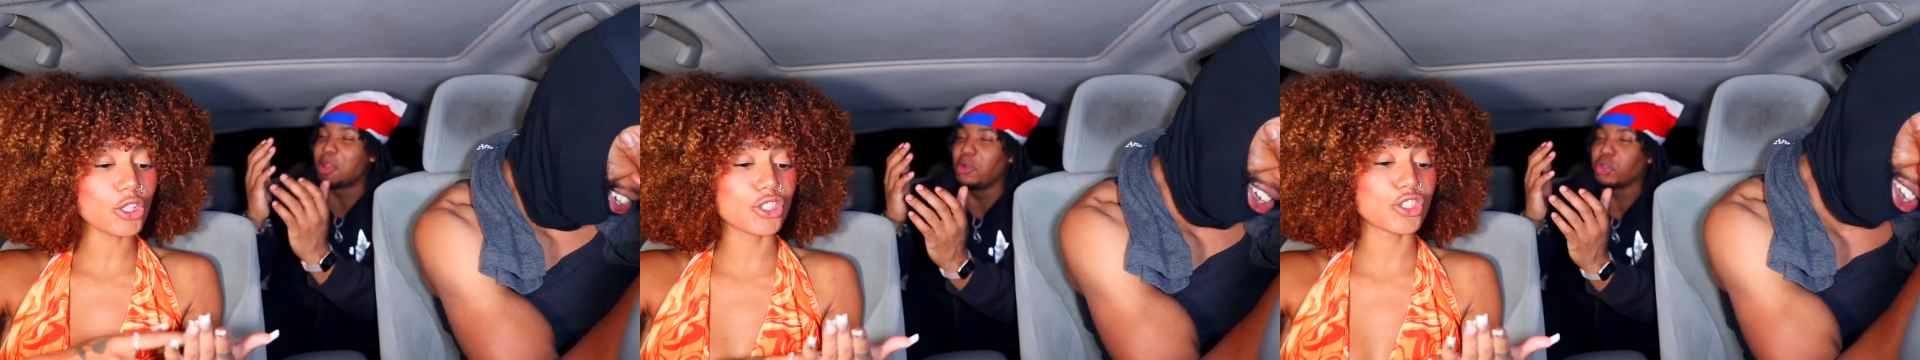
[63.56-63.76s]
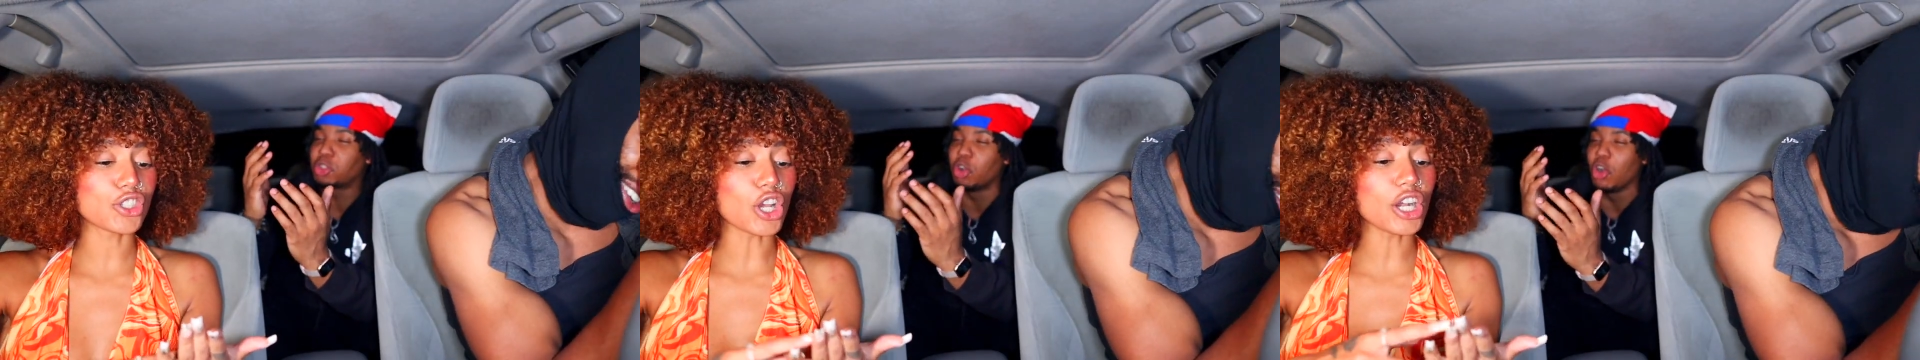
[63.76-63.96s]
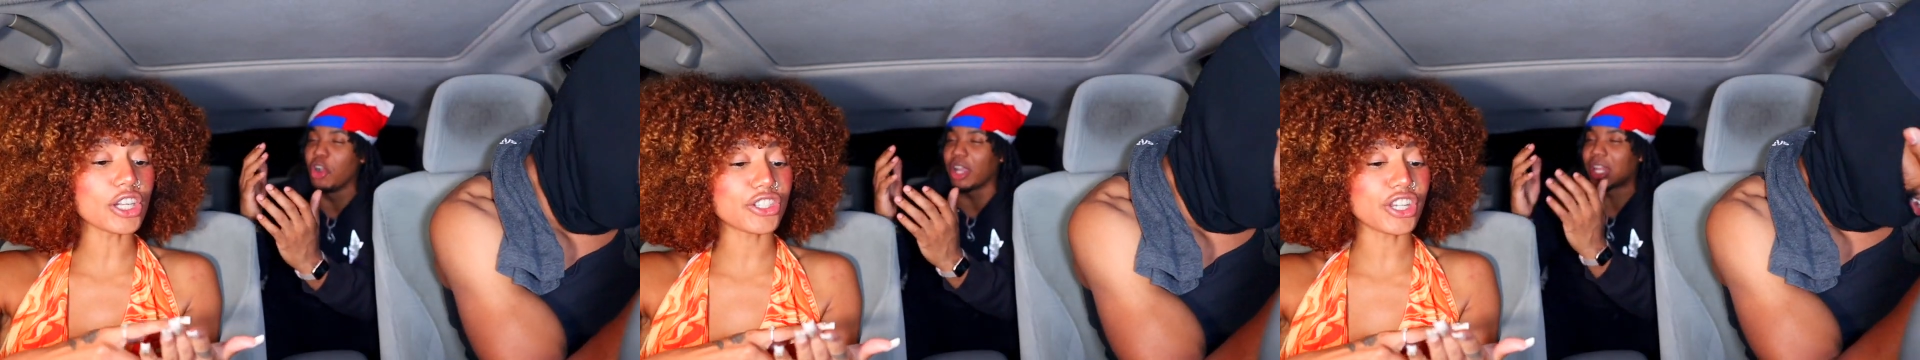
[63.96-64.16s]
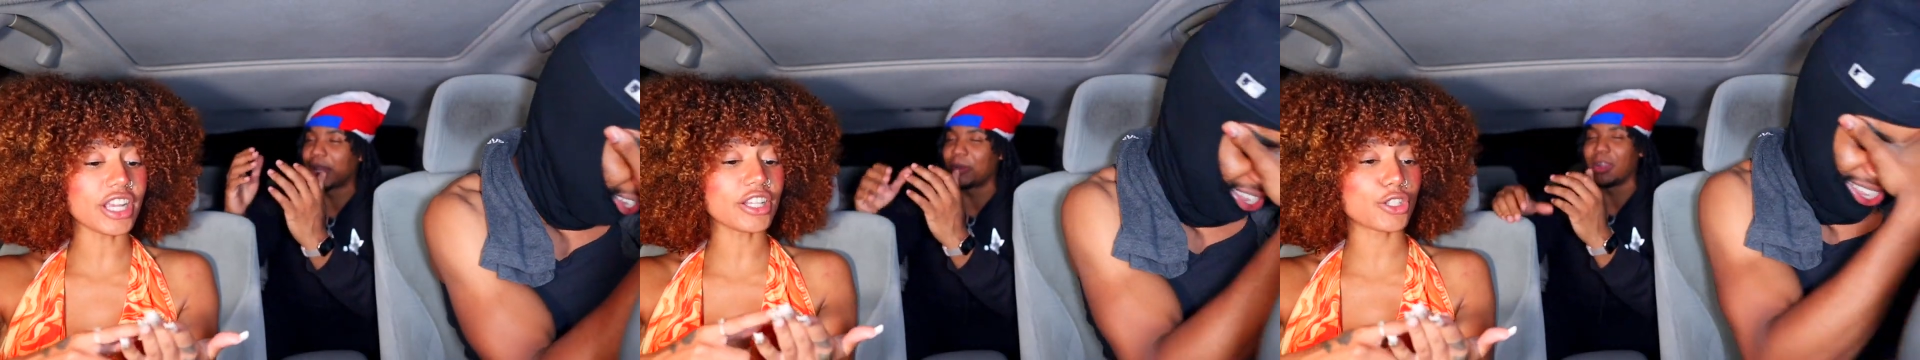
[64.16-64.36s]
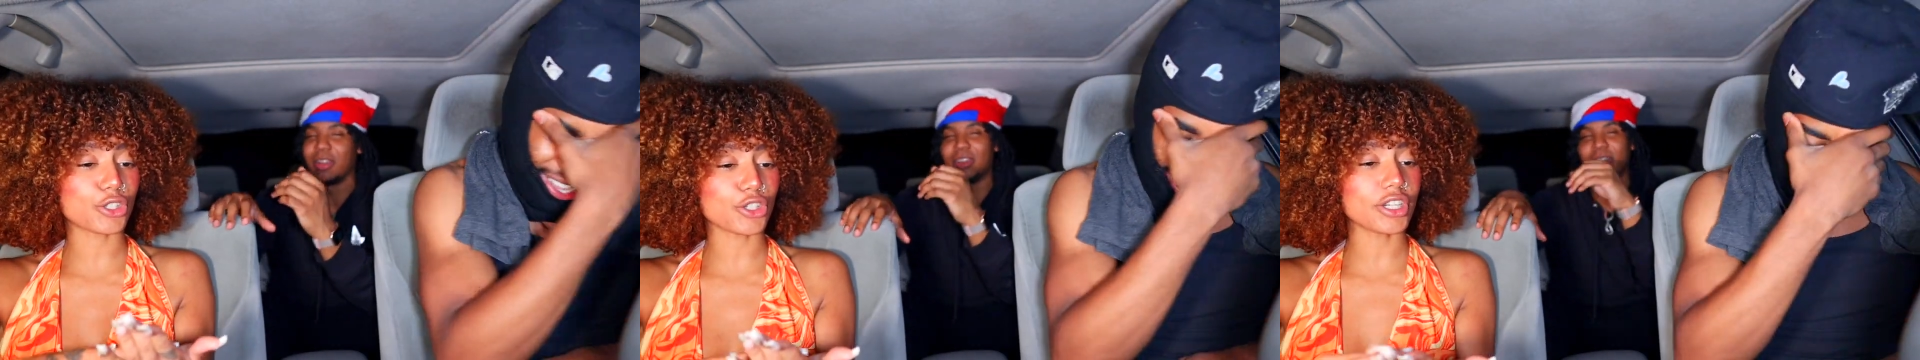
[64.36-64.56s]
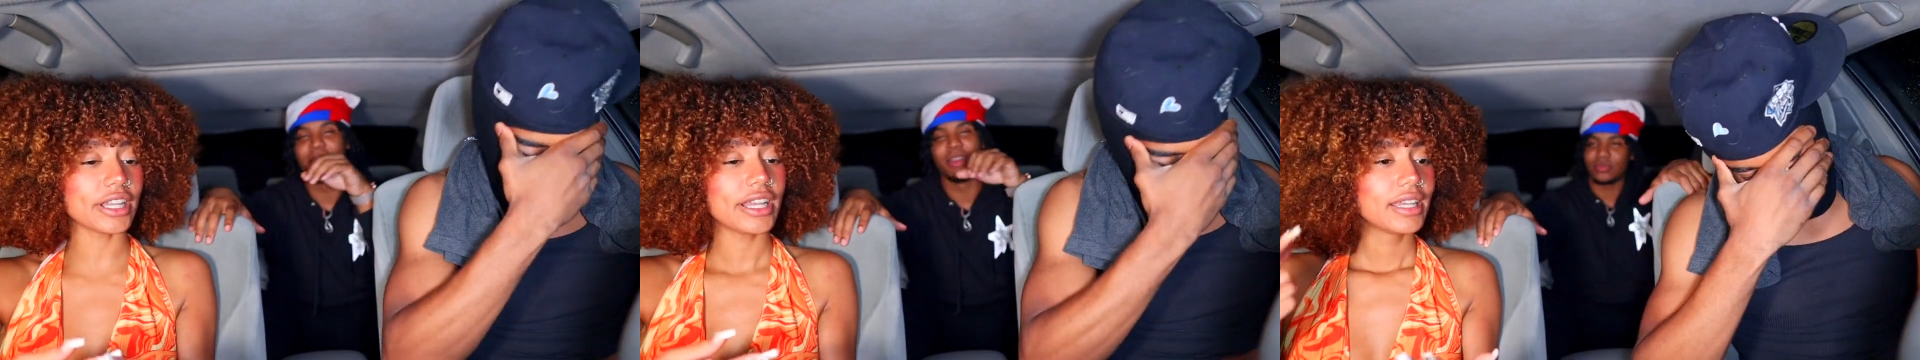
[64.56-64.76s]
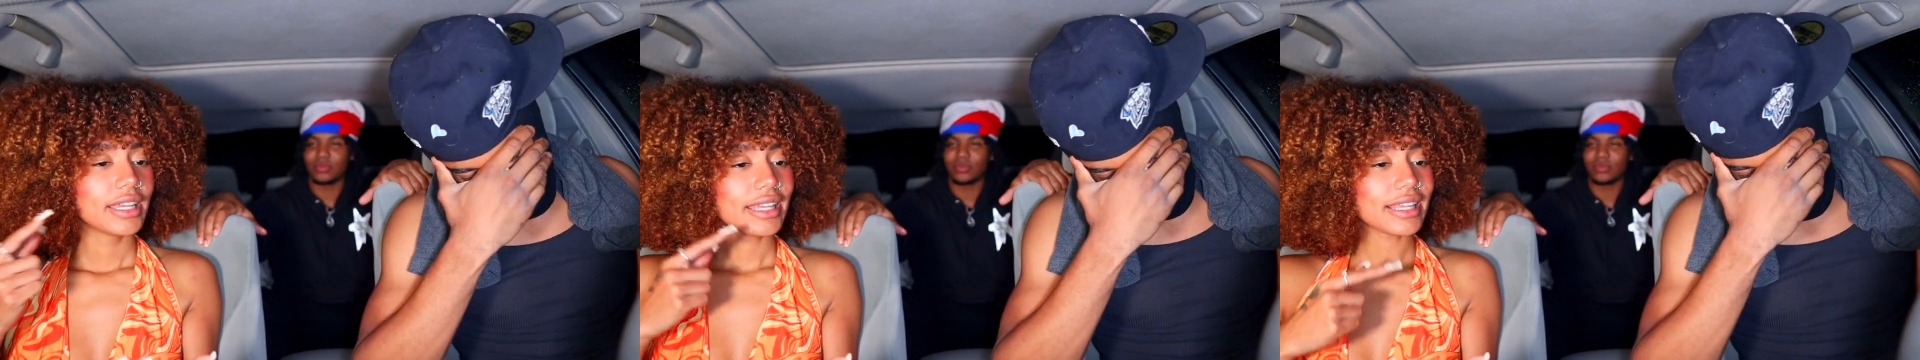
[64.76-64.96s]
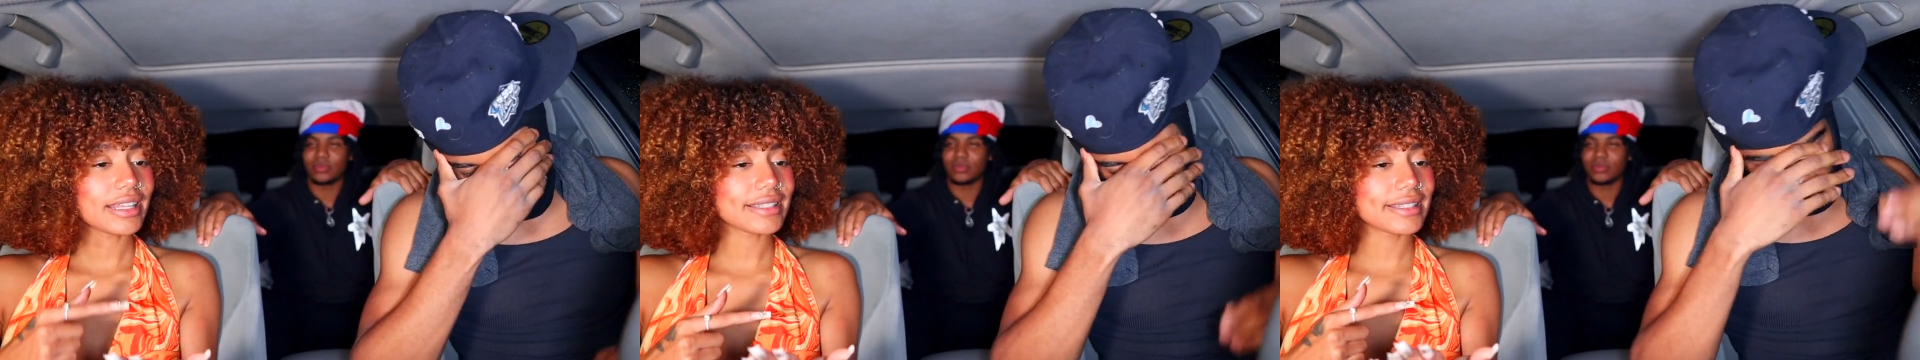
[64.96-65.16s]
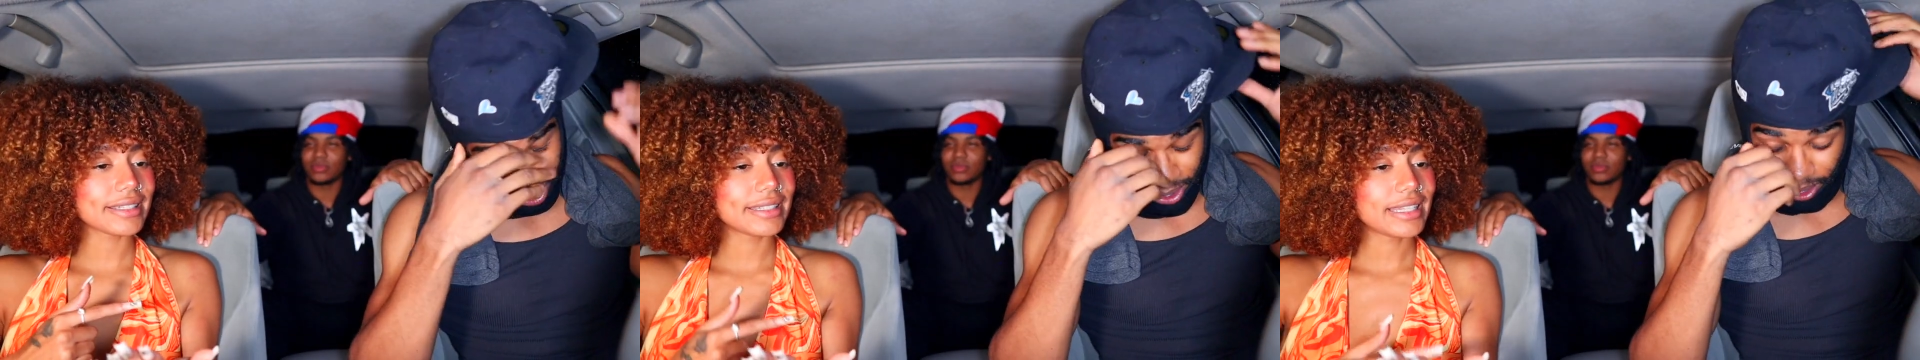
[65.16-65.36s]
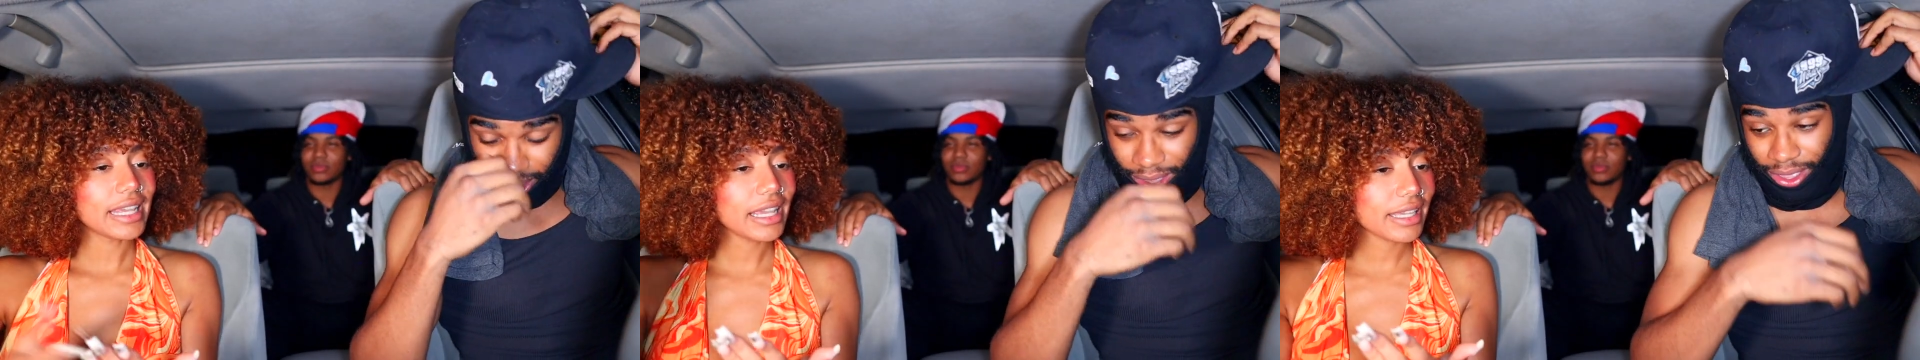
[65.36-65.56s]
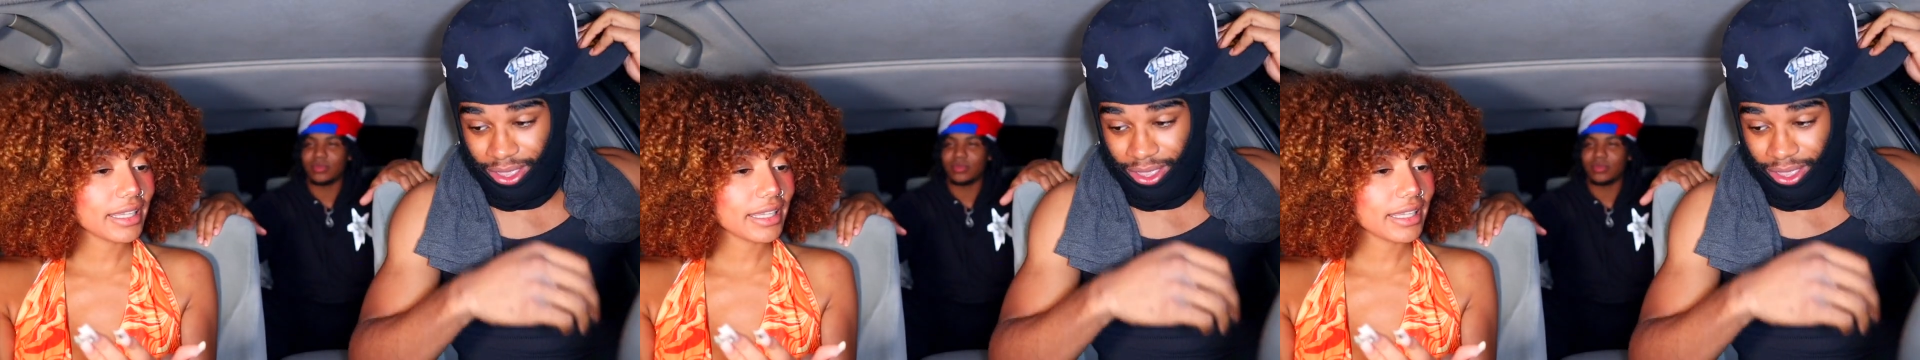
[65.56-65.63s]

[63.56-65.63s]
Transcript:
Speaker 1: you saying? Man. if